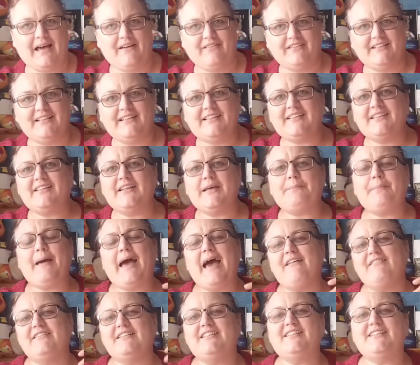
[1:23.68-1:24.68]
Paris. This is like
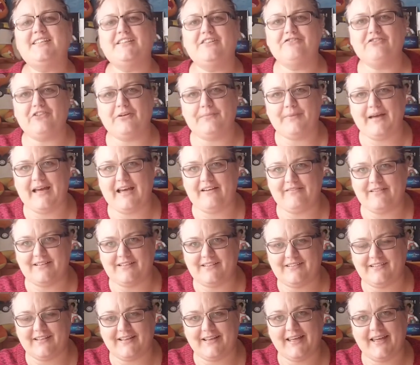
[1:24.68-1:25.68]
Paris syndrome
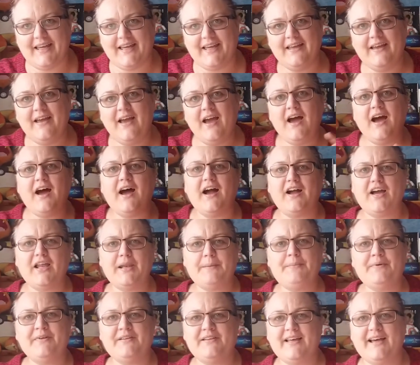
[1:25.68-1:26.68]
Paris, okay? I'm
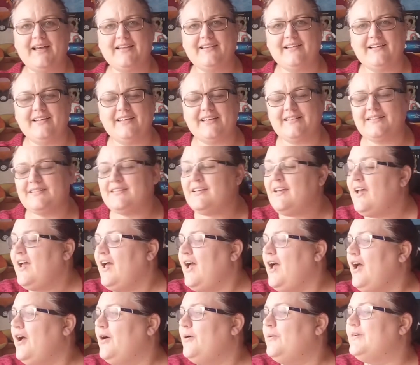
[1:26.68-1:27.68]
going to put that in the links,
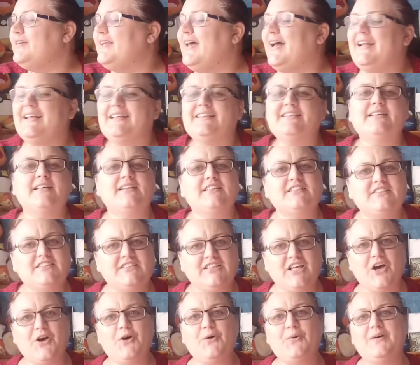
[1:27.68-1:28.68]
what that is.
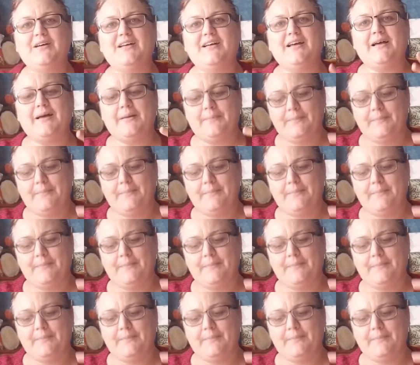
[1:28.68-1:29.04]
So...